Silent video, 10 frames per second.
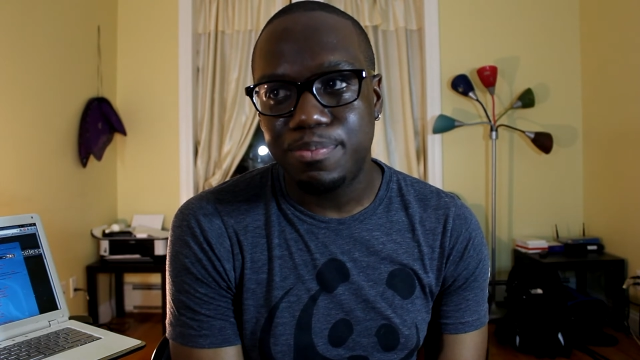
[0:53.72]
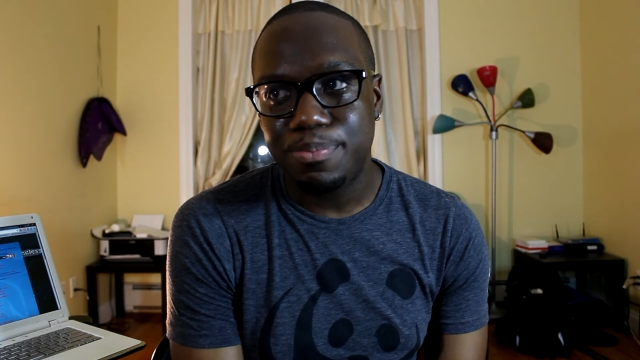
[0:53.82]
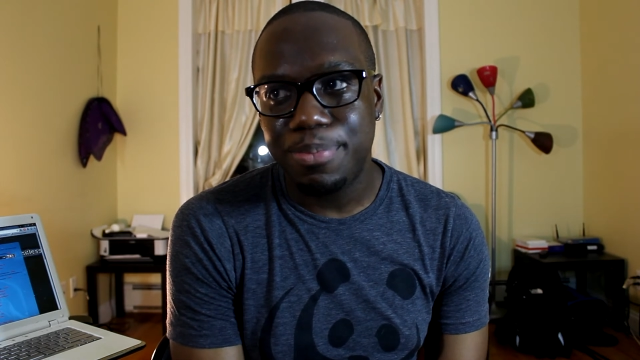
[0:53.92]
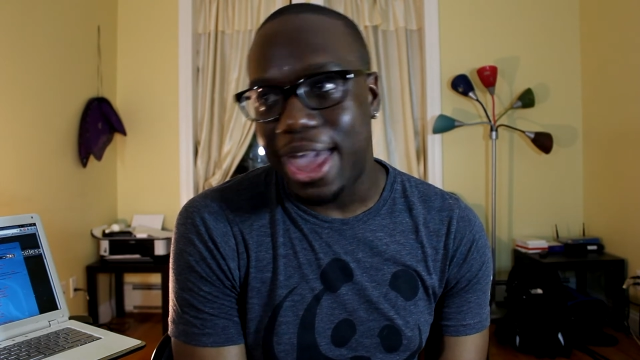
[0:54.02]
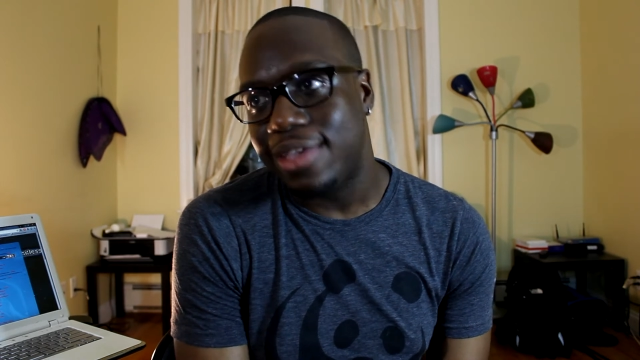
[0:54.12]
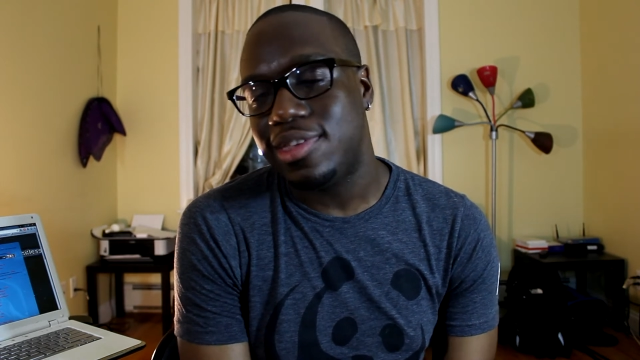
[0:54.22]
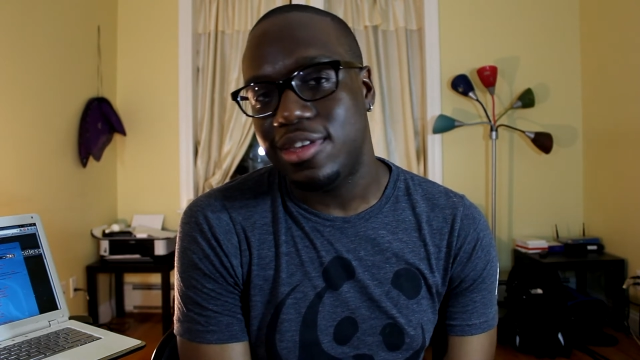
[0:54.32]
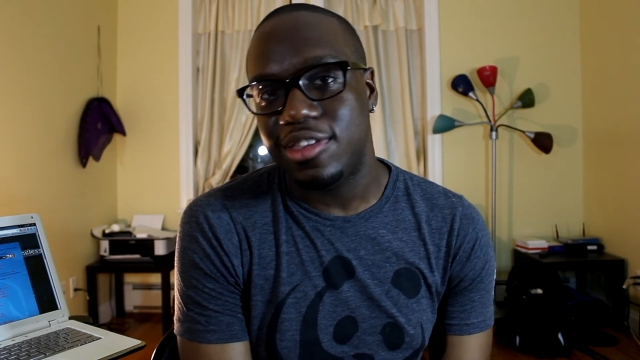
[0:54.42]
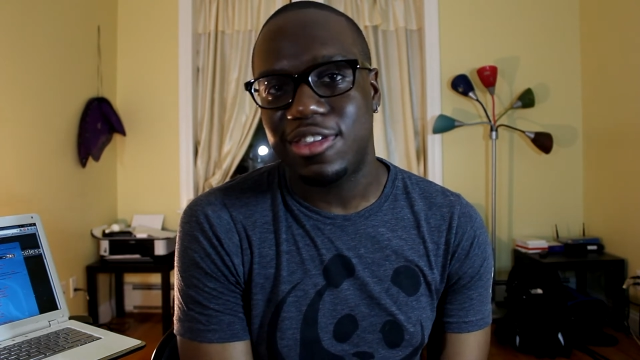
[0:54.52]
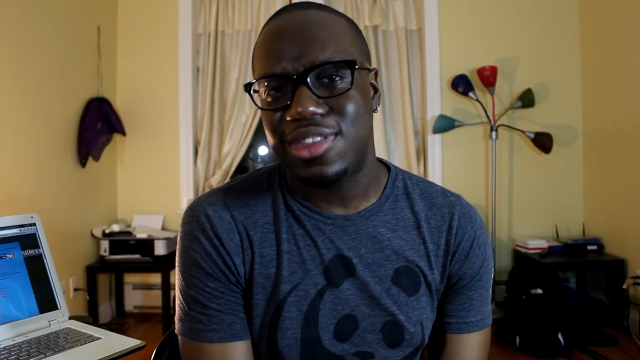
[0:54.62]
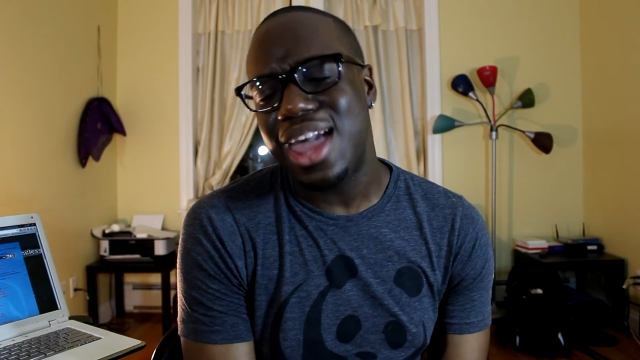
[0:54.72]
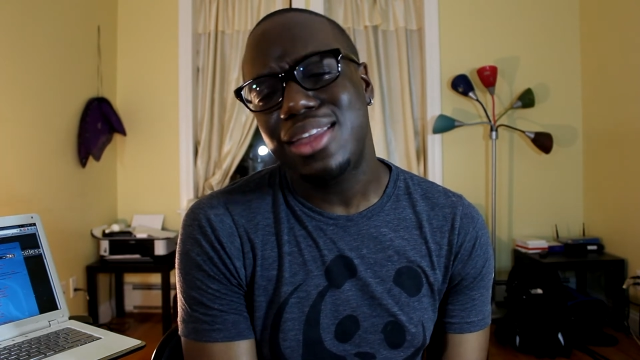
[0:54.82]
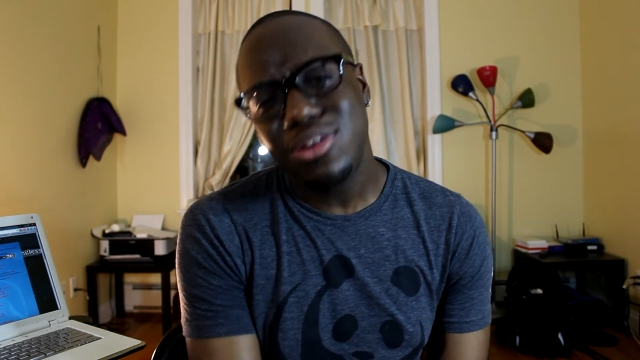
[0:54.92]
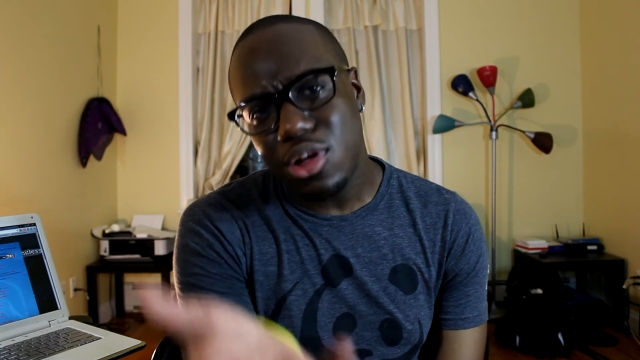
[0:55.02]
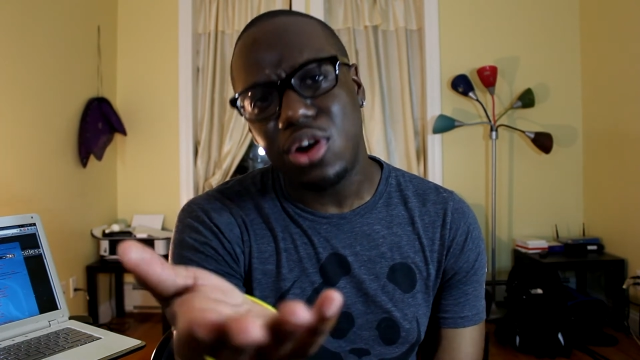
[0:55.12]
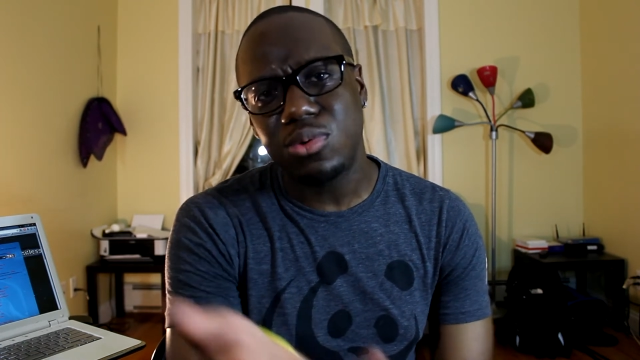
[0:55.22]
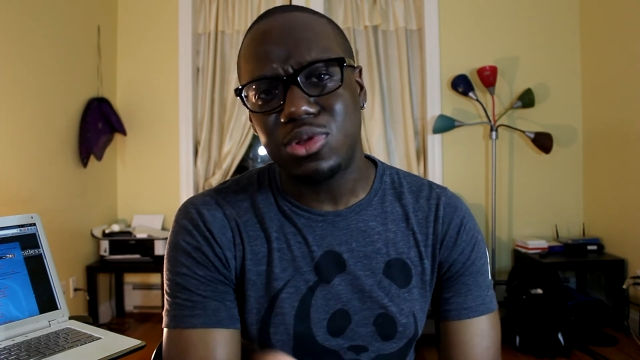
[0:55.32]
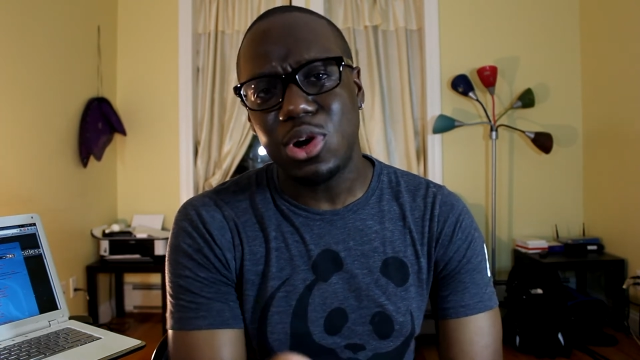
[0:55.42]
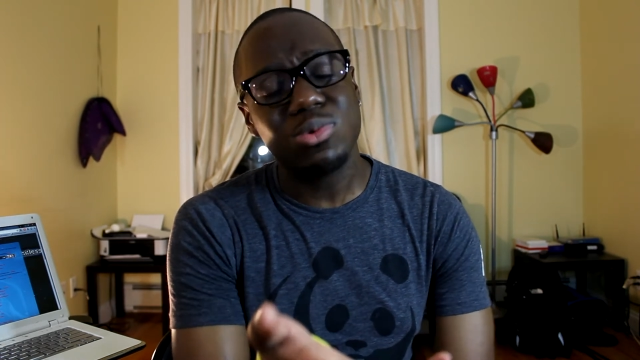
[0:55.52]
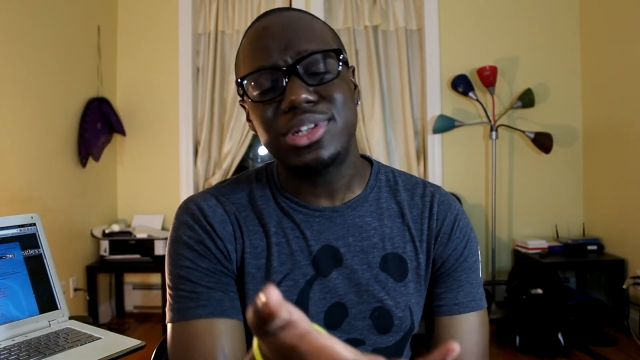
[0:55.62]
bastards that, you know,
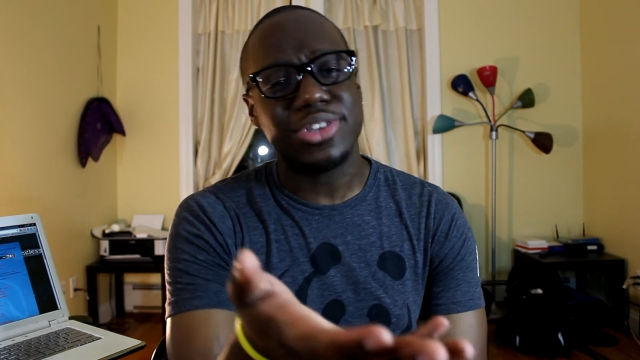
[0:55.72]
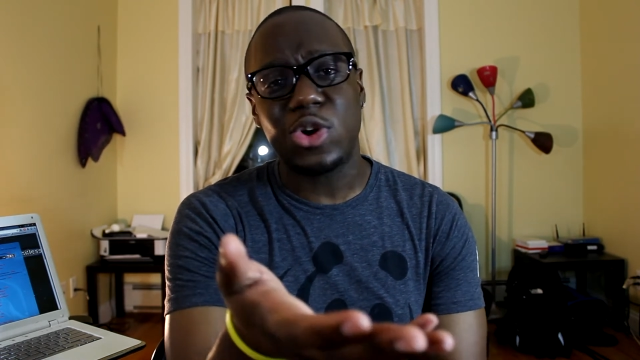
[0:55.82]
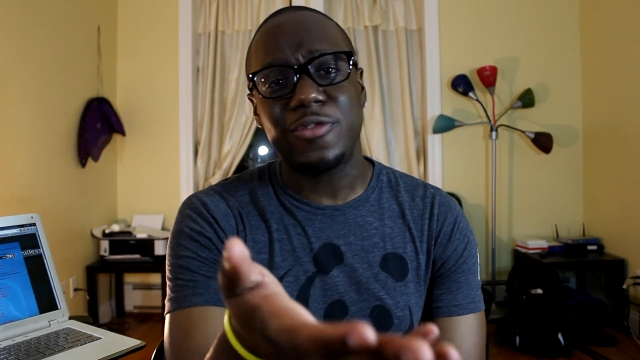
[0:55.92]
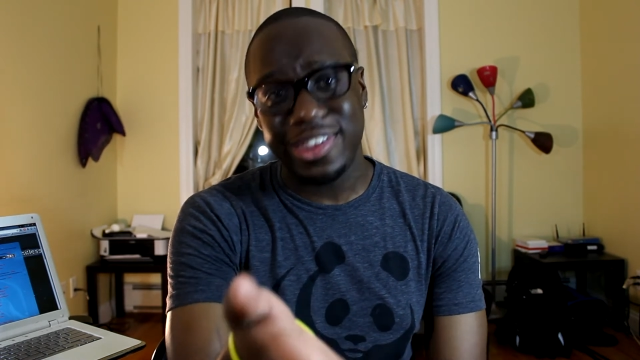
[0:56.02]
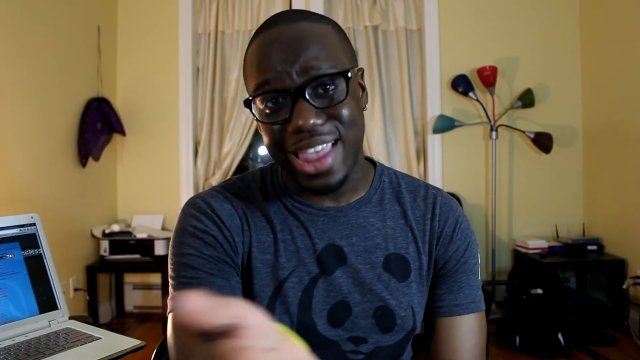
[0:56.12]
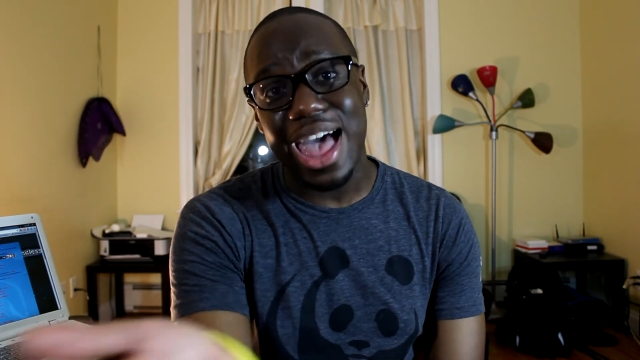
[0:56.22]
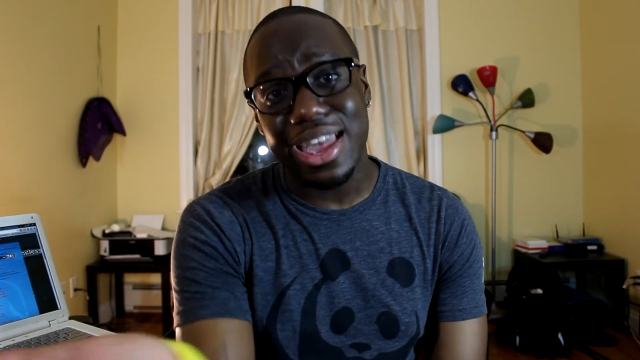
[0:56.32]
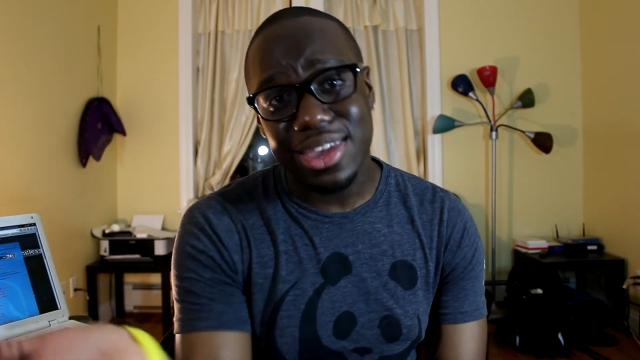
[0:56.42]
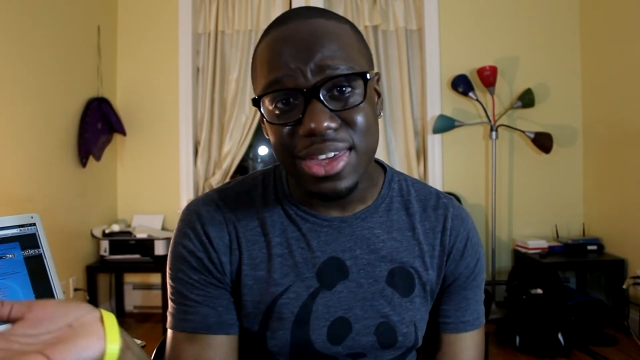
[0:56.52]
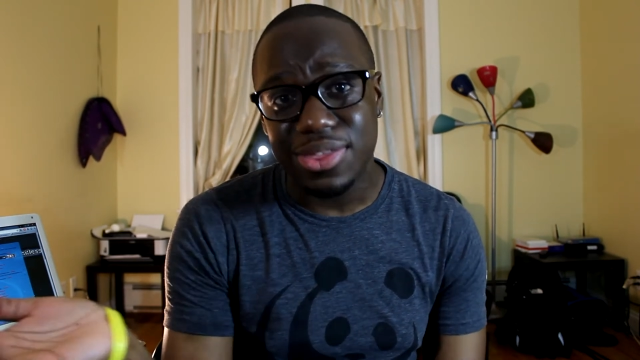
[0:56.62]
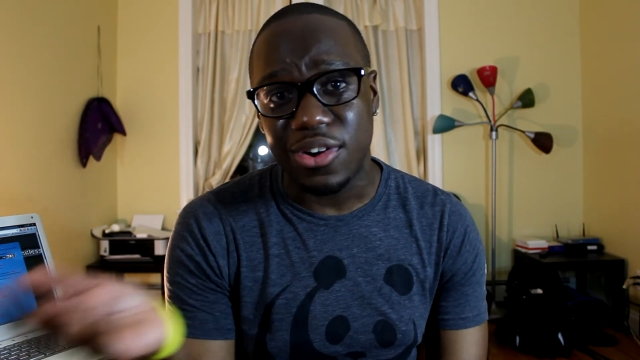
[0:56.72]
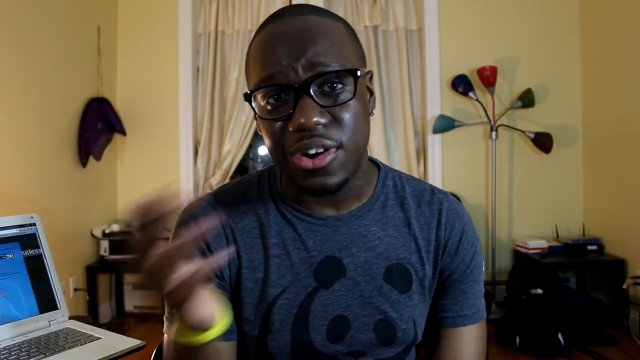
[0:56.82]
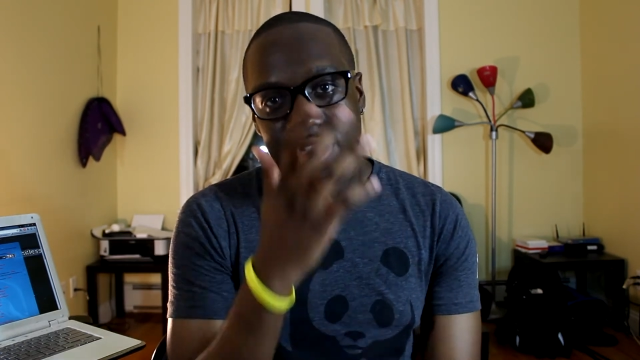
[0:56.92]
don't deserve to die either.